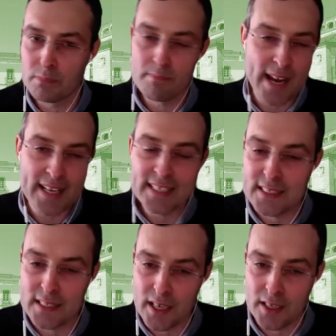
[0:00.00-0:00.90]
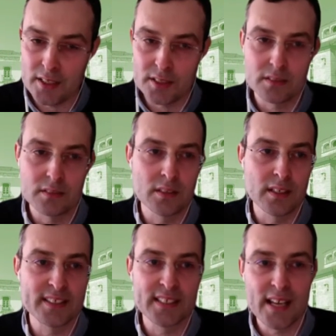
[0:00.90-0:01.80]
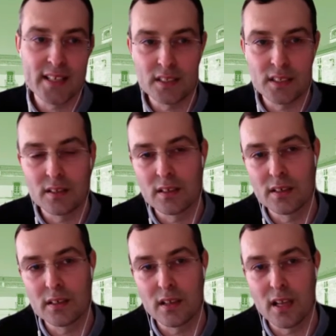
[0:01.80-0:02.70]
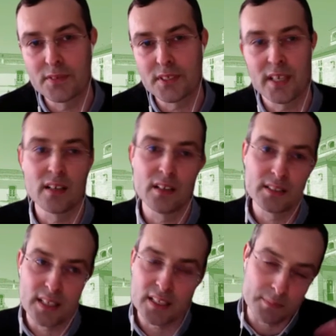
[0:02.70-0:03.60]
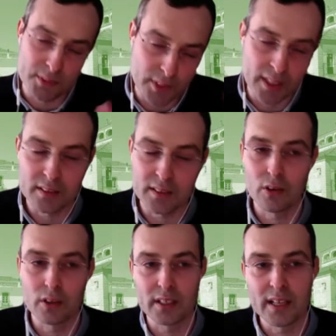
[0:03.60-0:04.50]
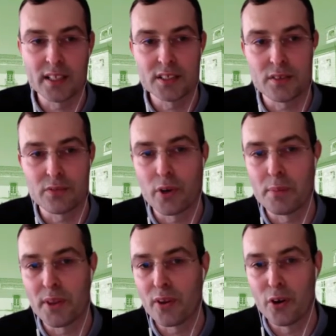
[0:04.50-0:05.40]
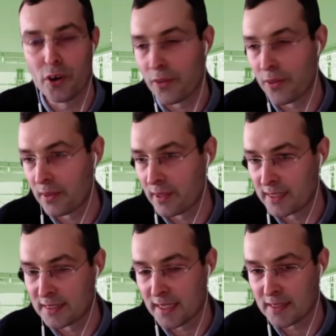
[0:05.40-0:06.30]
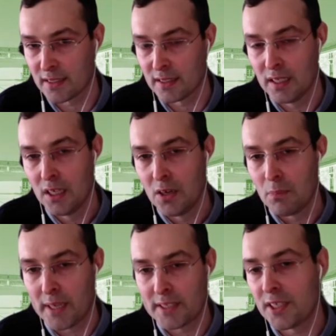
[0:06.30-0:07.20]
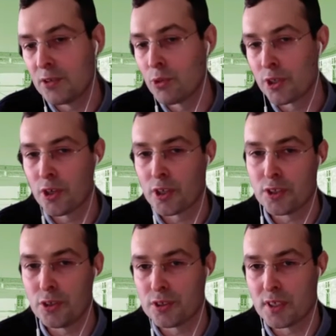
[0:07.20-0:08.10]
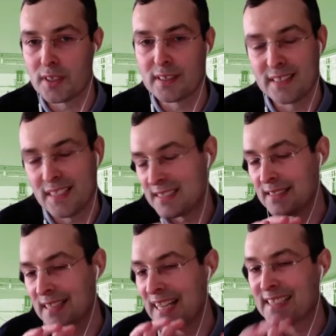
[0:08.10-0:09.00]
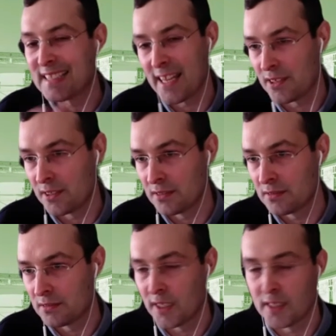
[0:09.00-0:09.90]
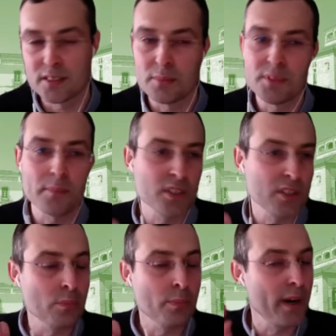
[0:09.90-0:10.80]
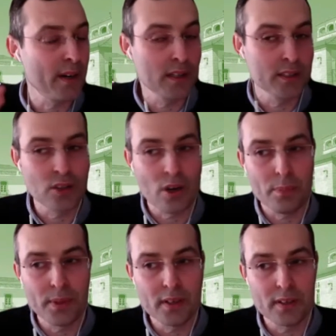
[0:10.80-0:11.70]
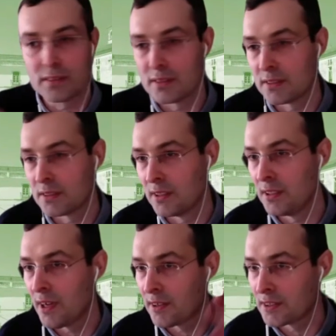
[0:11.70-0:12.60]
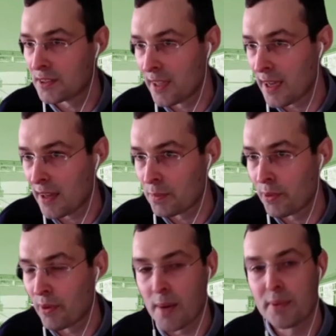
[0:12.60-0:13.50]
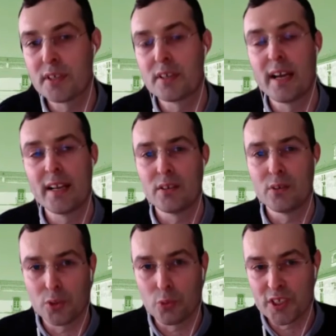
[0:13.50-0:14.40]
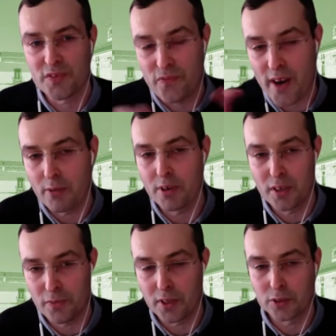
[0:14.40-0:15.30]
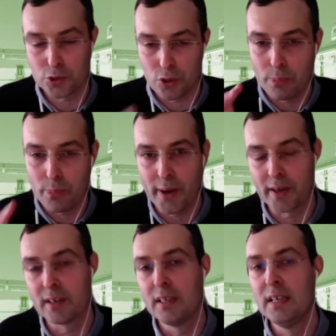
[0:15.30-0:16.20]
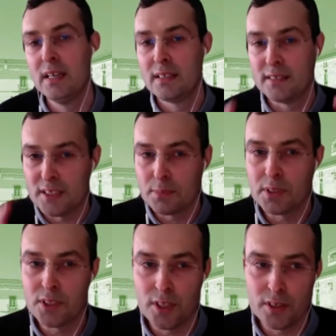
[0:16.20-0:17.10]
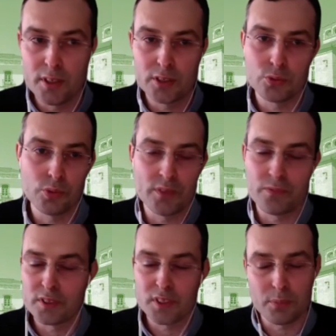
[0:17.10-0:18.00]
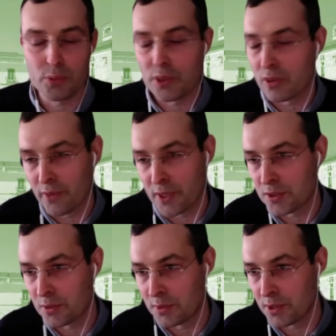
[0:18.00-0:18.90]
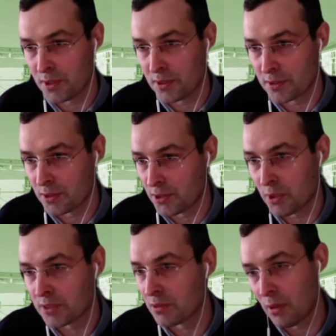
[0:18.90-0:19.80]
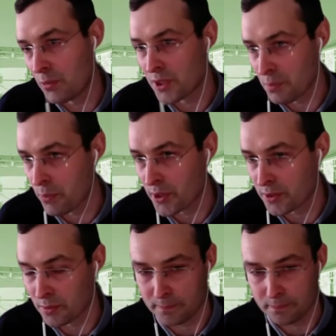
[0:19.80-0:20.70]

many studies assessing the life cycle assessment, we can call it like this, of Raymond Earth, etc. But they were not using this a standard. Sometimes they compare a topic, in the others another parameter, and it was very difficult to compare these materials with, for example, with conventional materials. It was almost impossible.